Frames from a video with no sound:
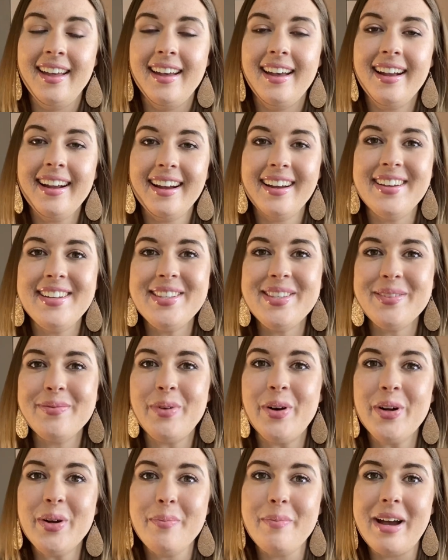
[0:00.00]
Hey guys,
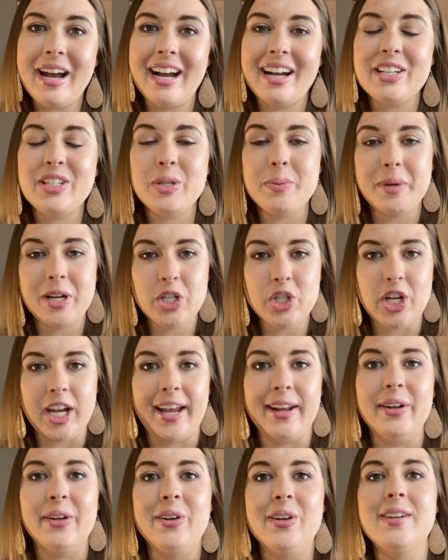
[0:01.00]
welcome back to my
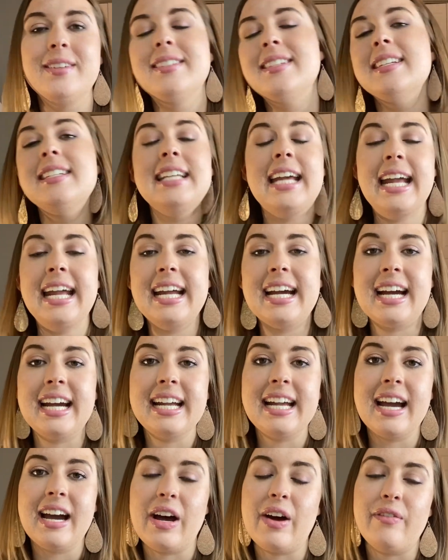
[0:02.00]
channel. Today
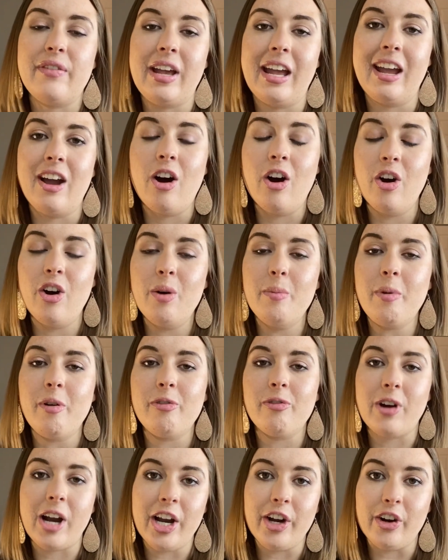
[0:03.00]
I have a home
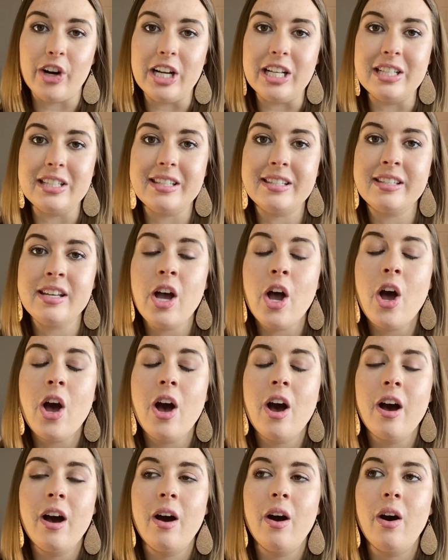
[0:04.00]
fragrance,
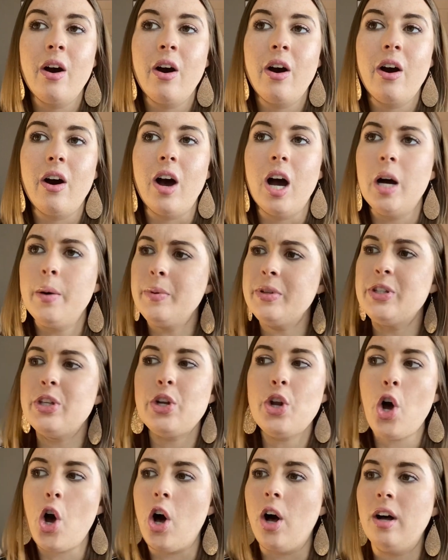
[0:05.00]
I almost
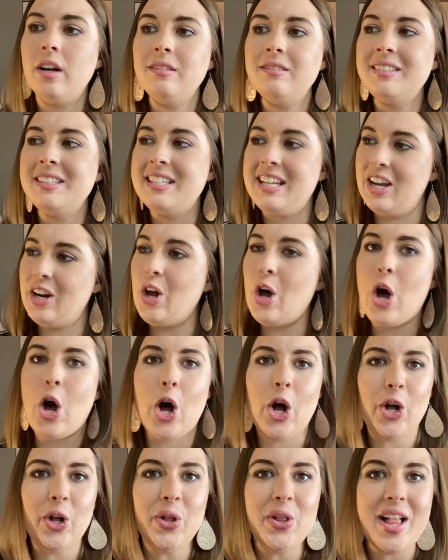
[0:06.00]
said haul, not a
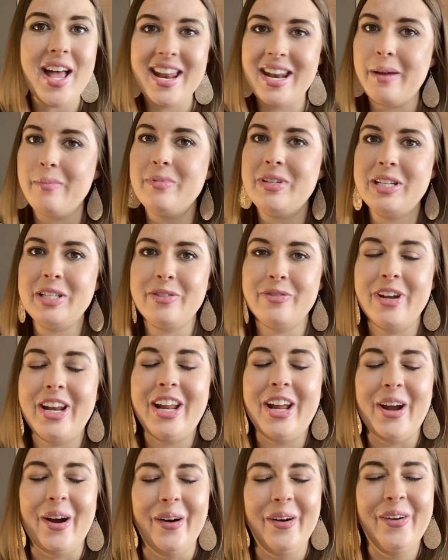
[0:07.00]
haul, an empties
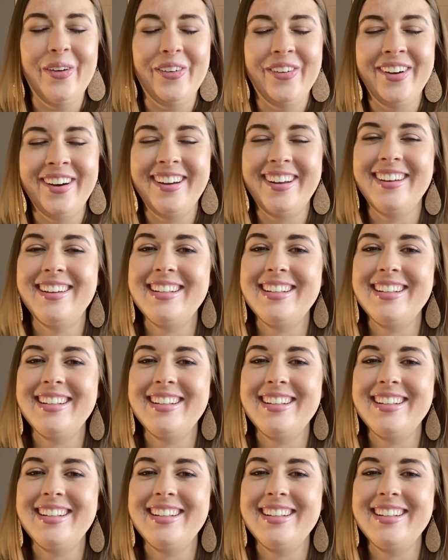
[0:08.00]
video.